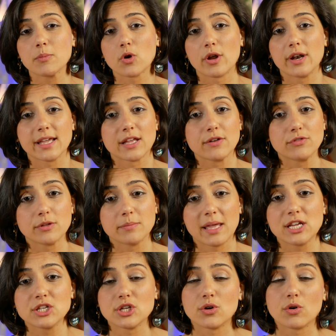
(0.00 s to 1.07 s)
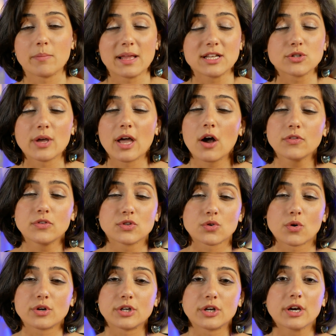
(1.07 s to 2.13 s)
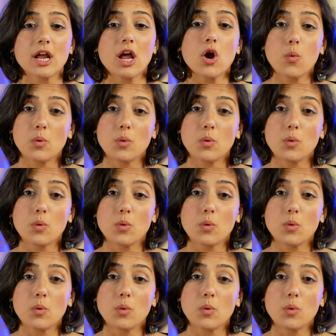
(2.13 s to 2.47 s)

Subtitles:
chronic inflammation or mental health disorder,